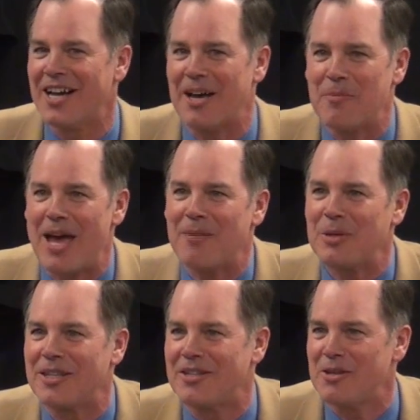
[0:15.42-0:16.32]
I'm
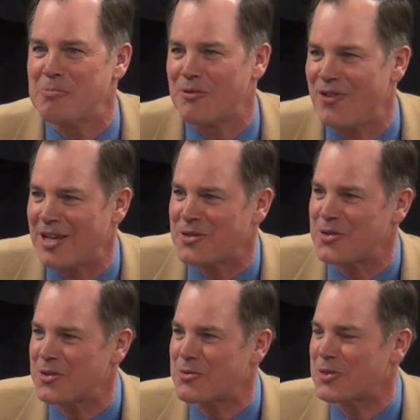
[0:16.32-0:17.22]
happy the two
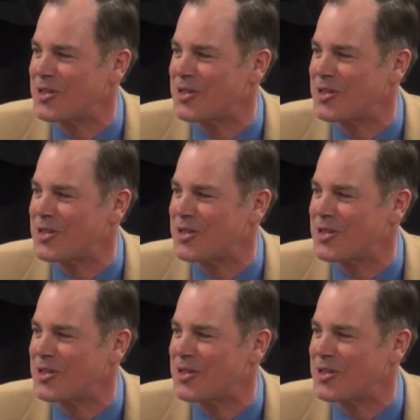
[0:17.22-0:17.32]
professors